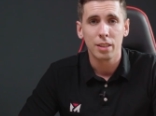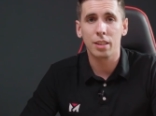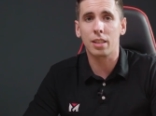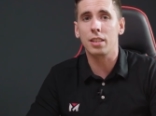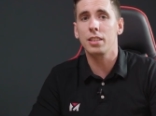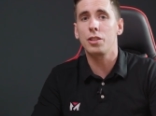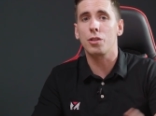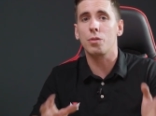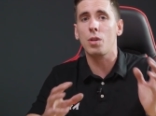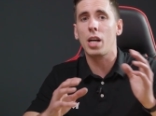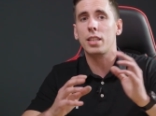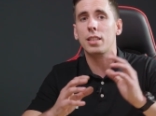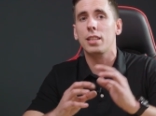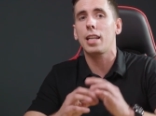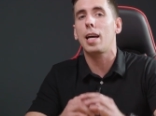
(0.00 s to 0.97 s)
The Collegiate
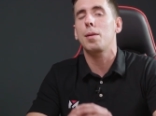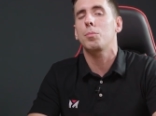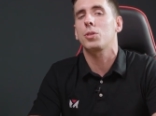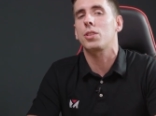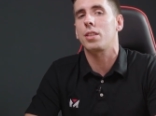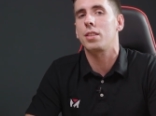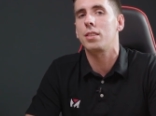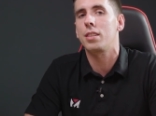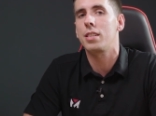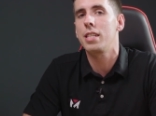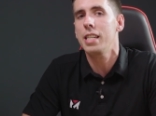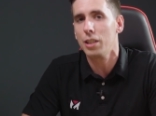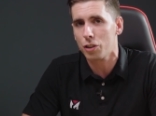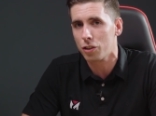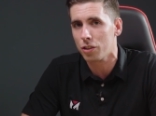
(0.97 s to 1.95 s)
Rocket Lab was
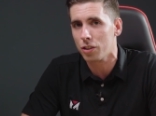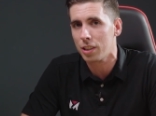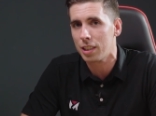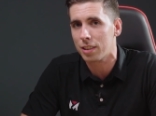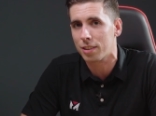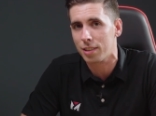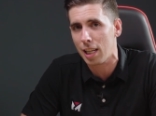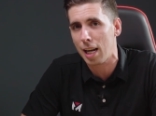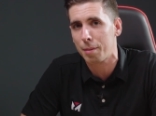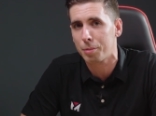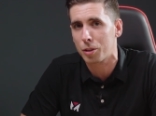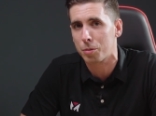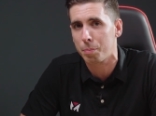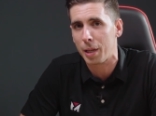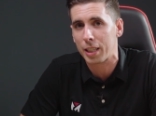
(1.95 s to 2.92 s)
initially
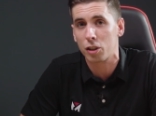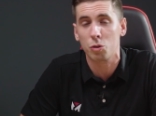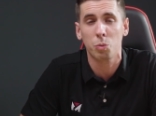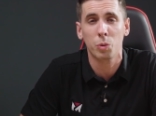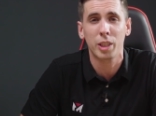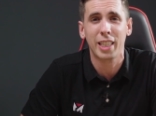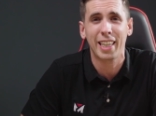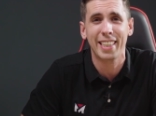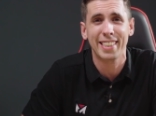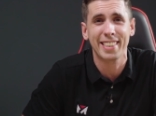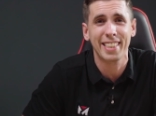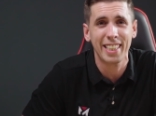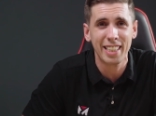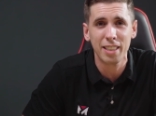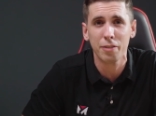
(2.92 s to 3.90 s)
established back in twenty
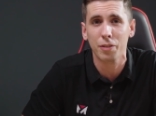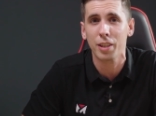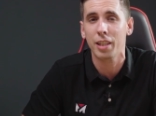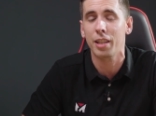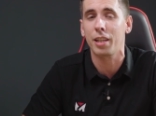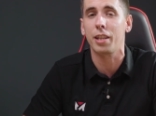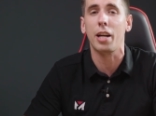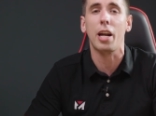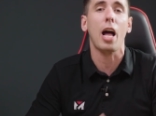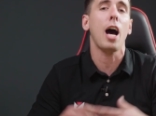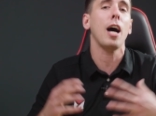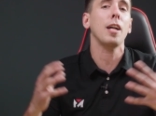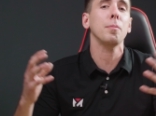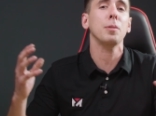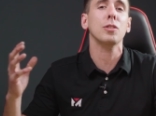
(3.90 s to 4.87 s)
eighteen via an
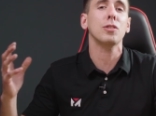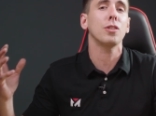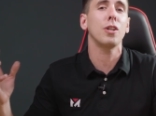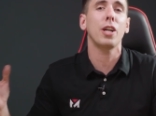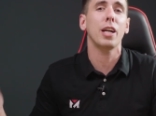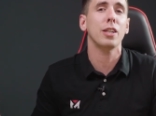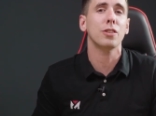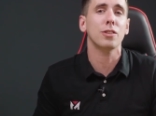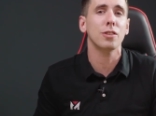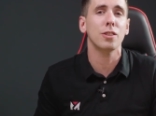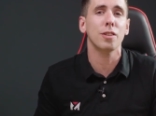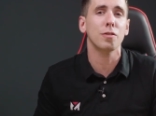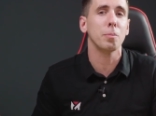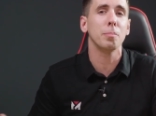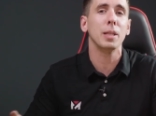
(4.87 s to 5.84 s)
anonymous
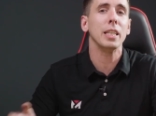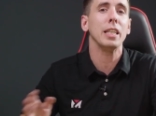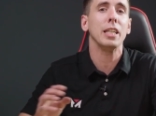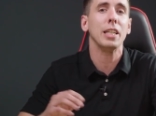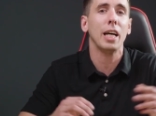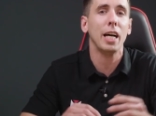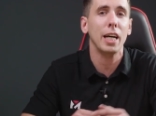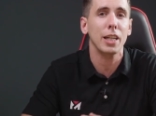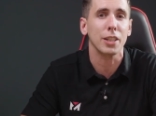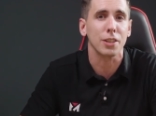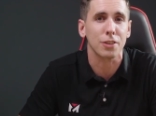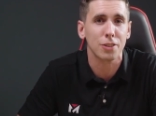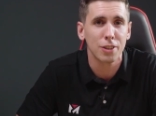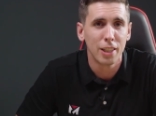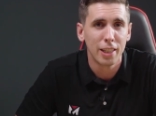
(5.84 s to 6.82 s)
donation of a million
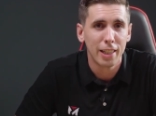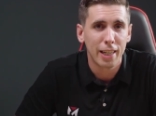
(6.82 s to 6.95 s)
dollars,